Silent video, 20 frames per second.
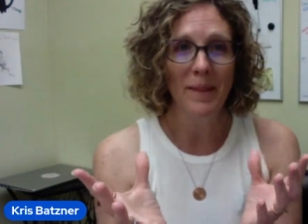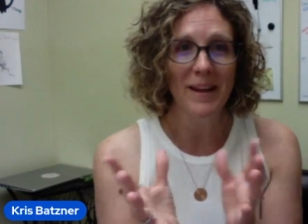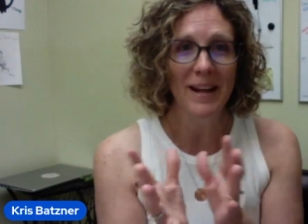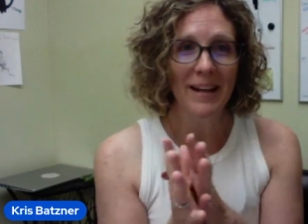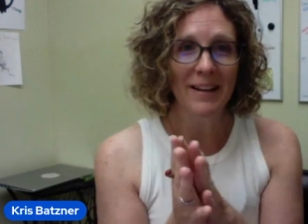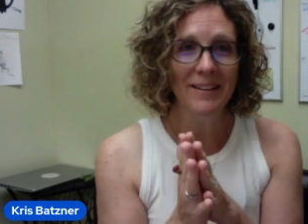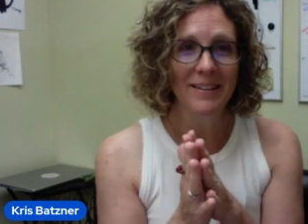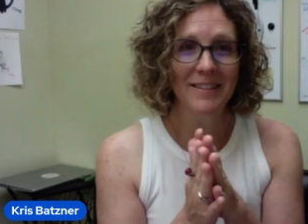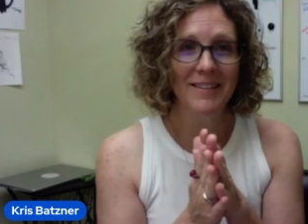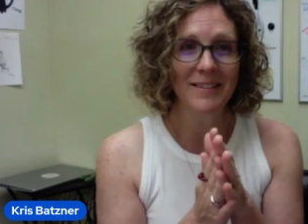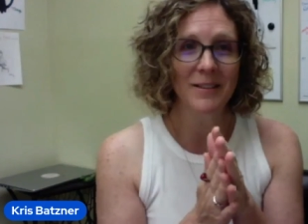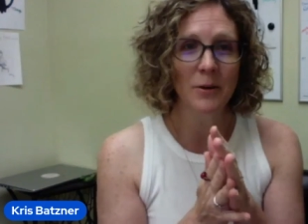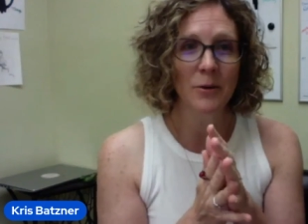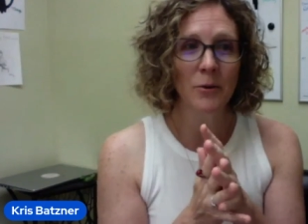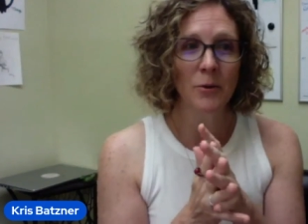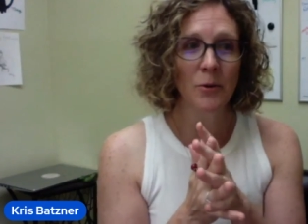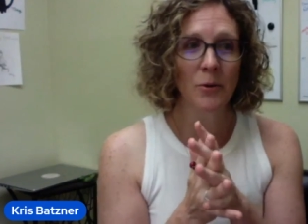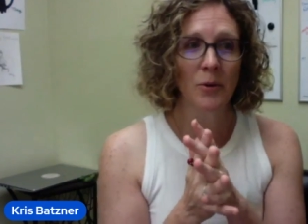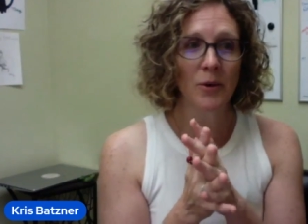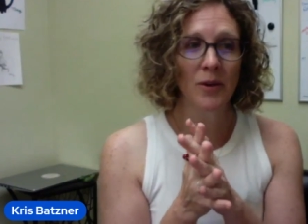and
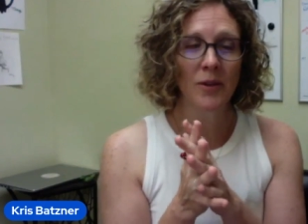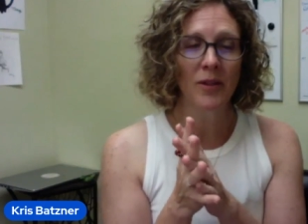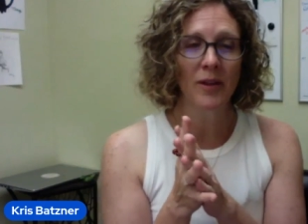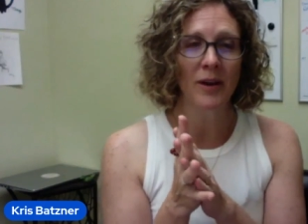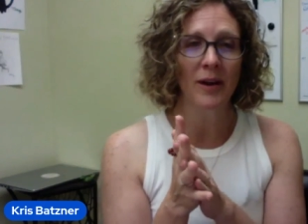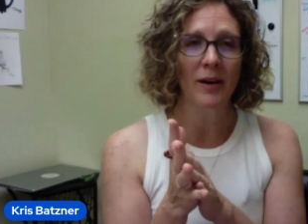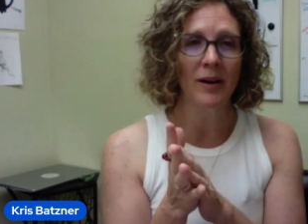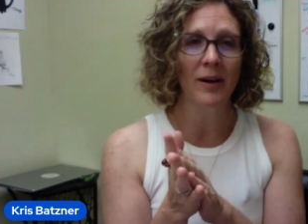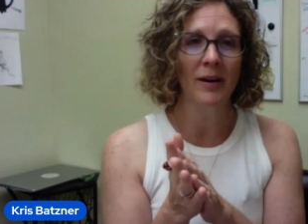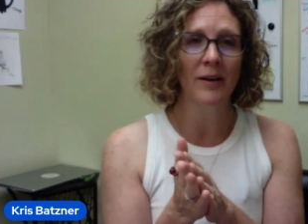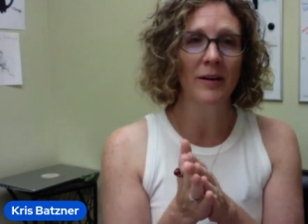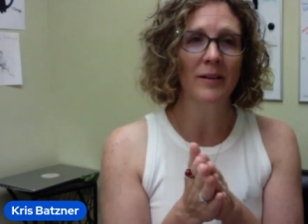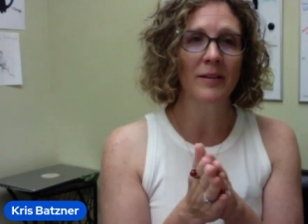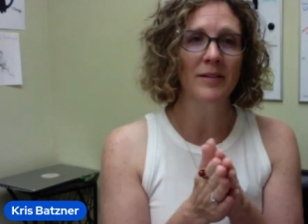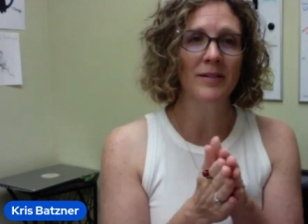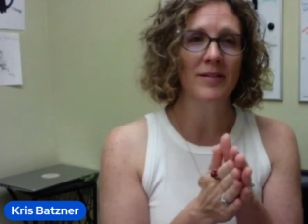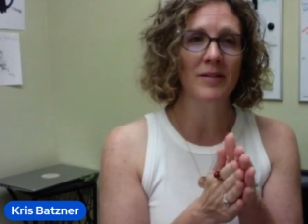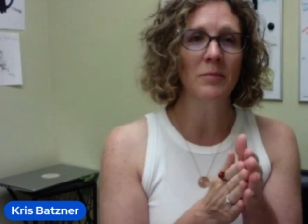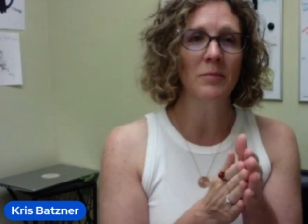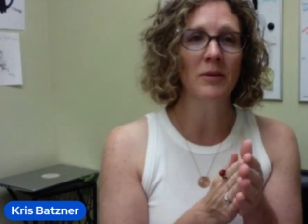so the
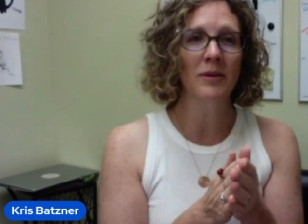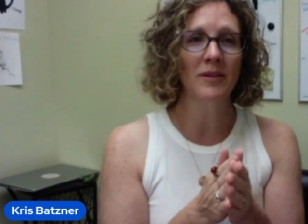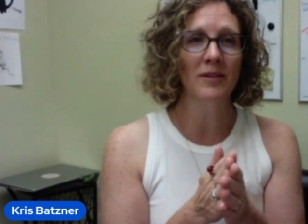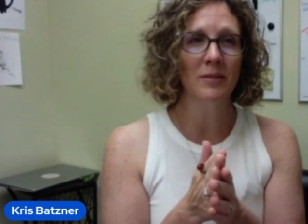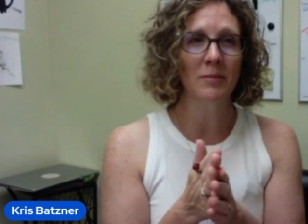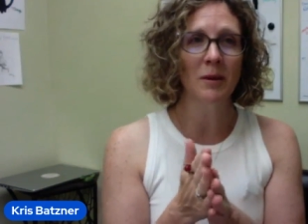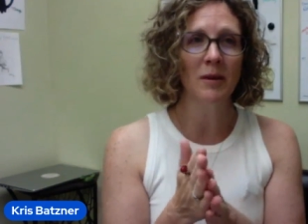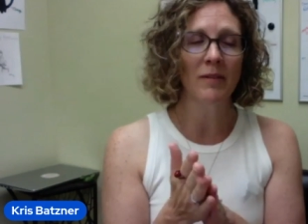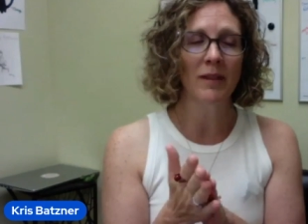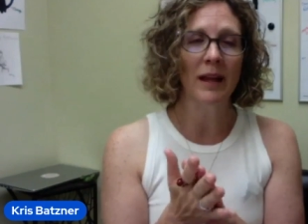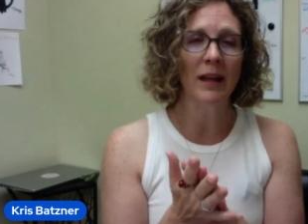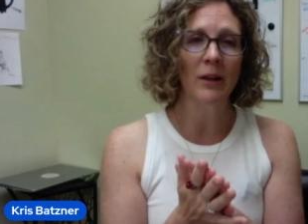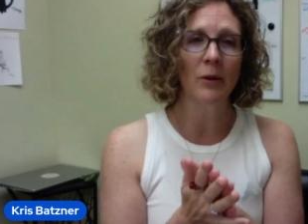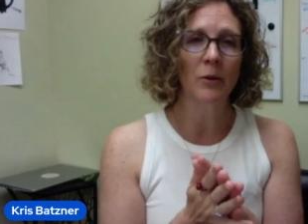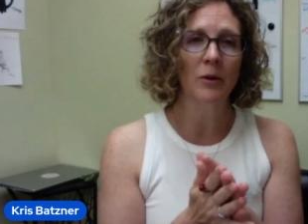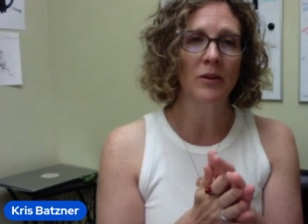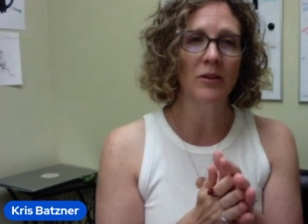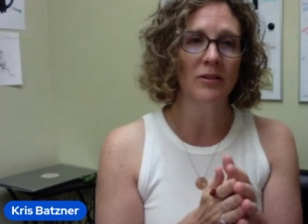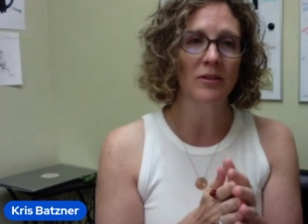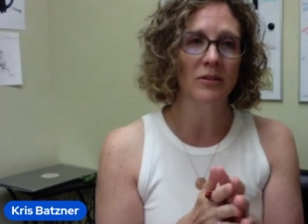symbolism of that
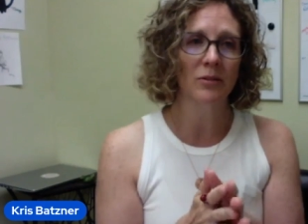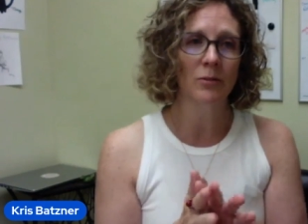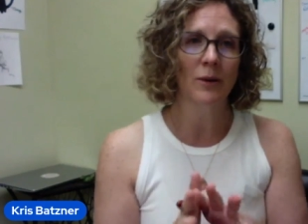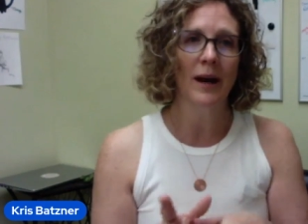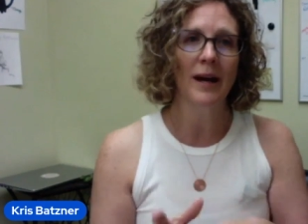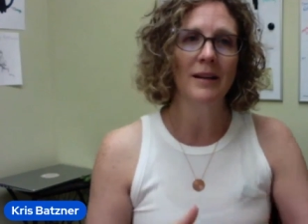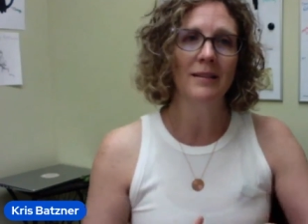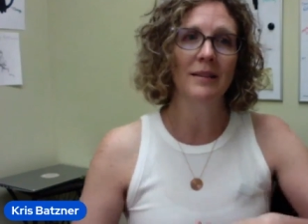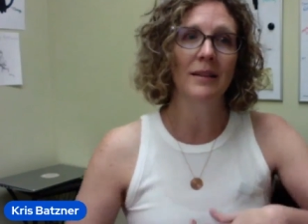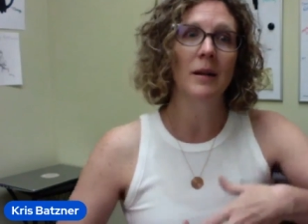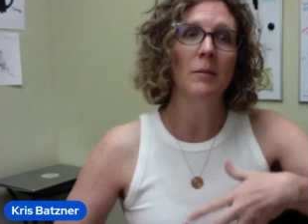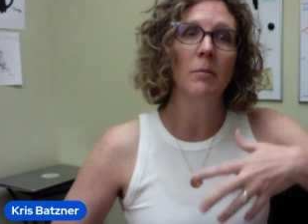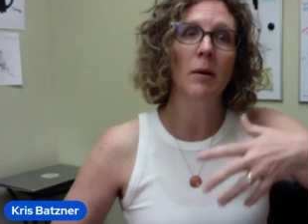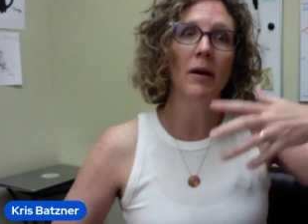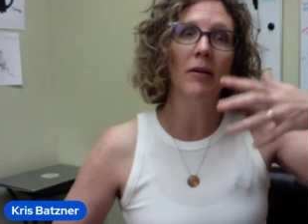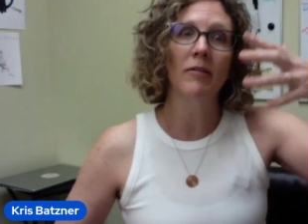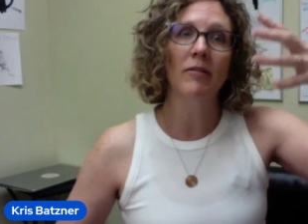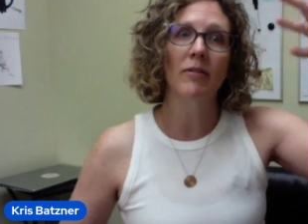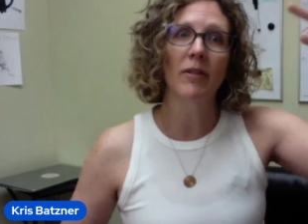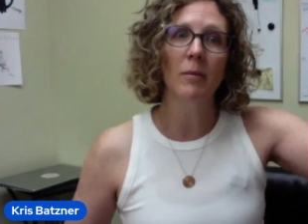lotus is rising
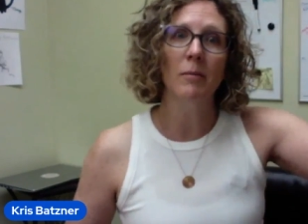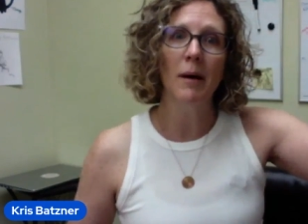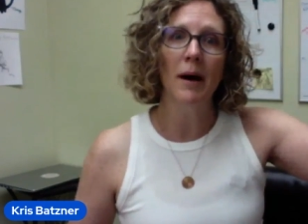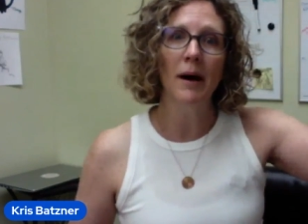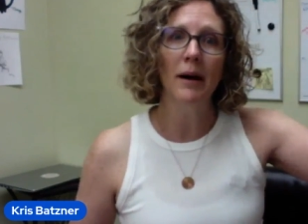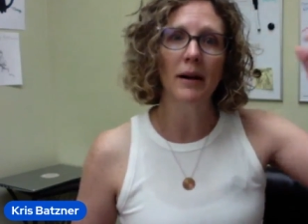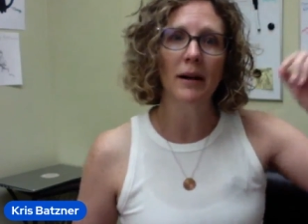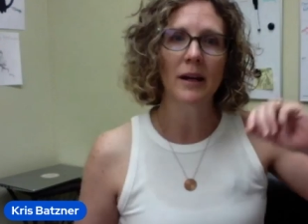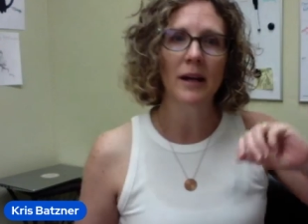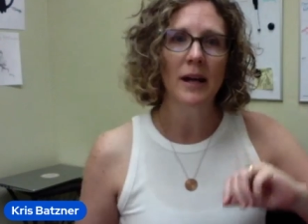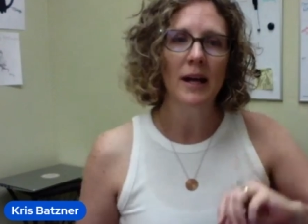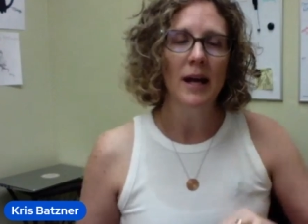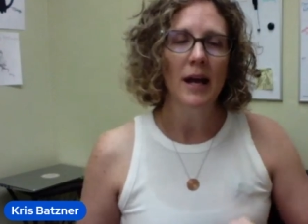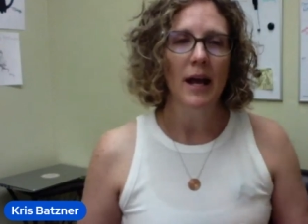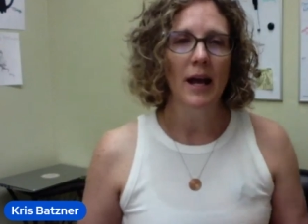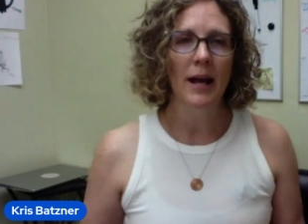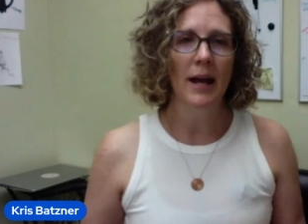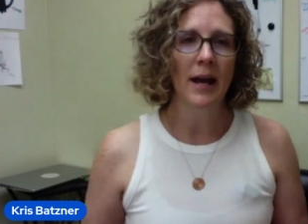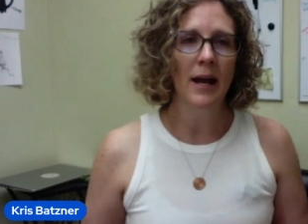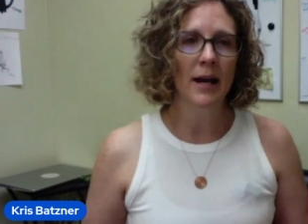above the muck
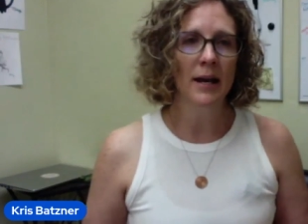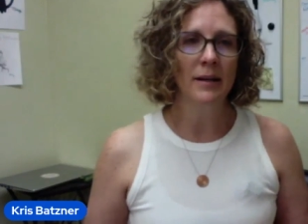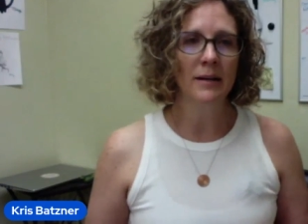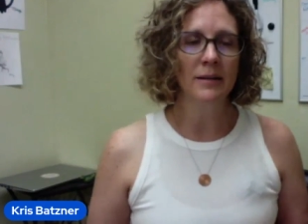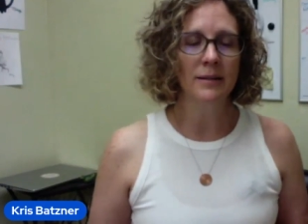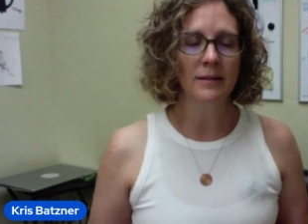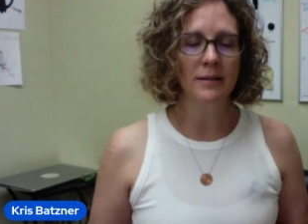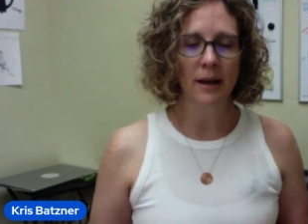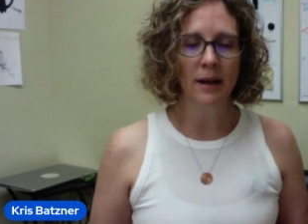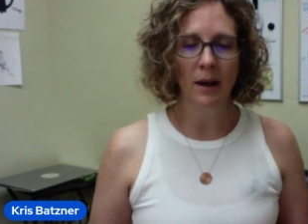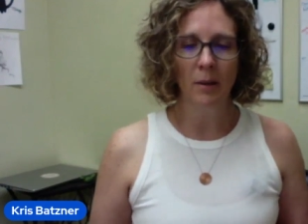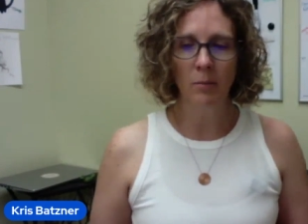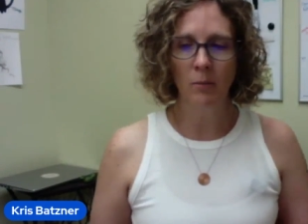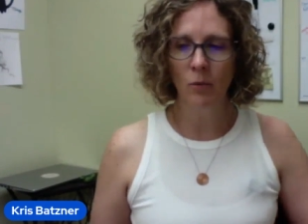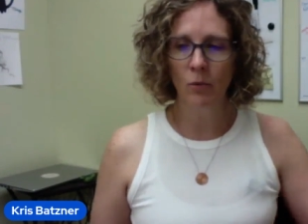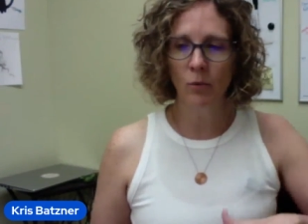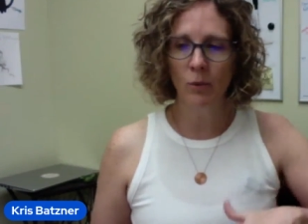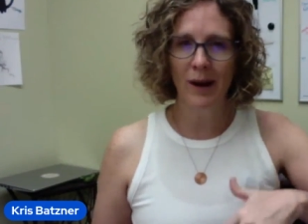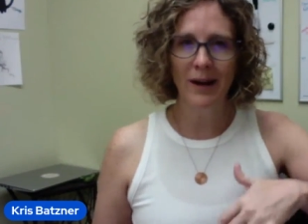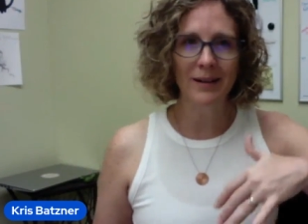and um,
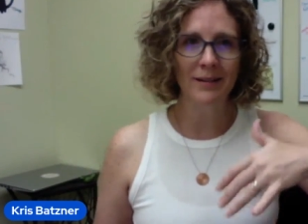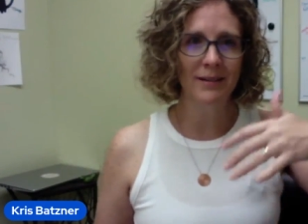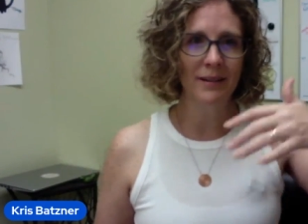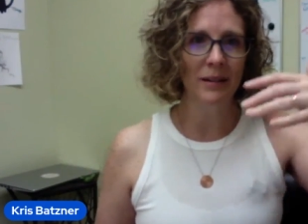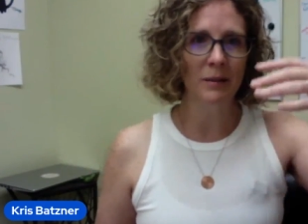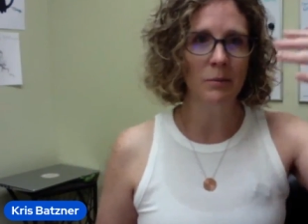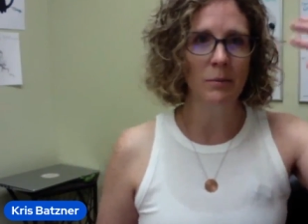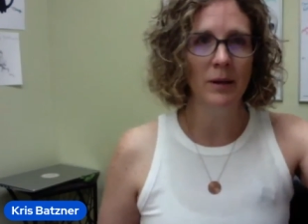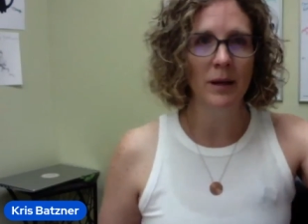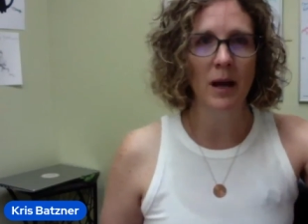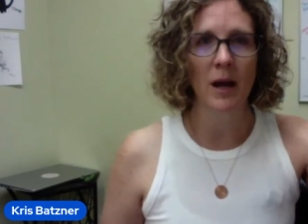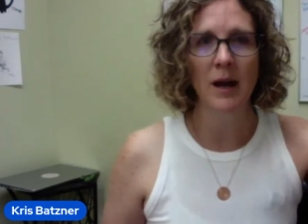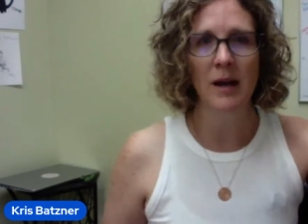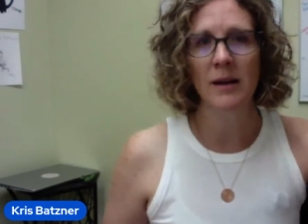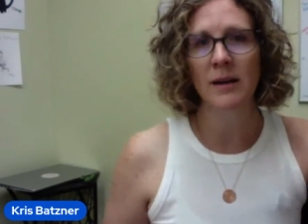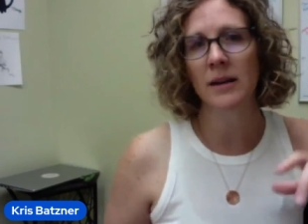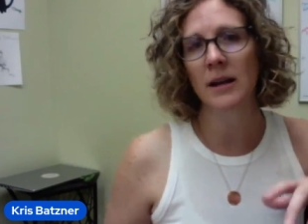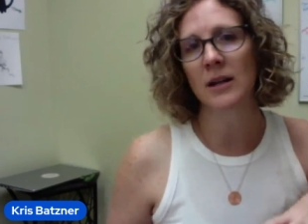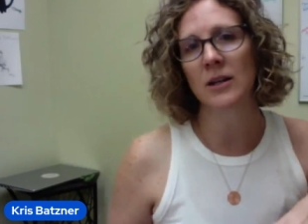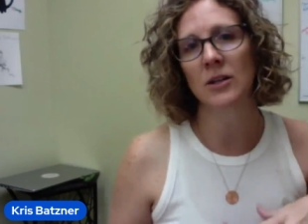rising
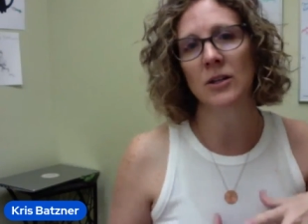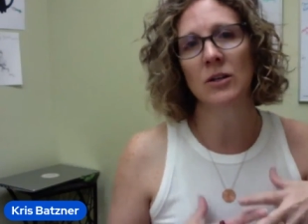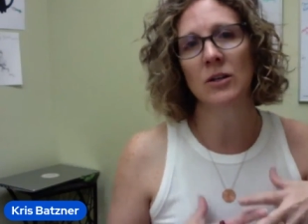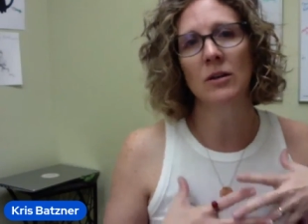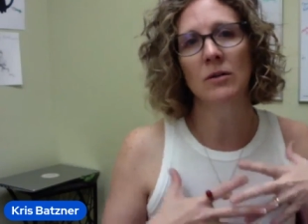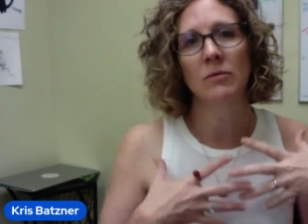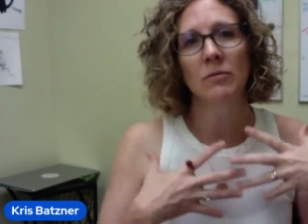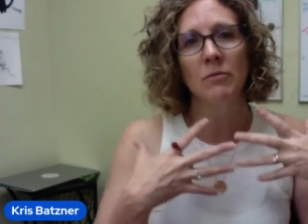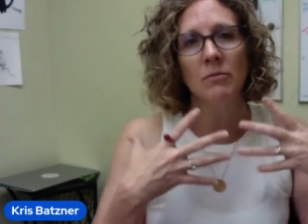beyond and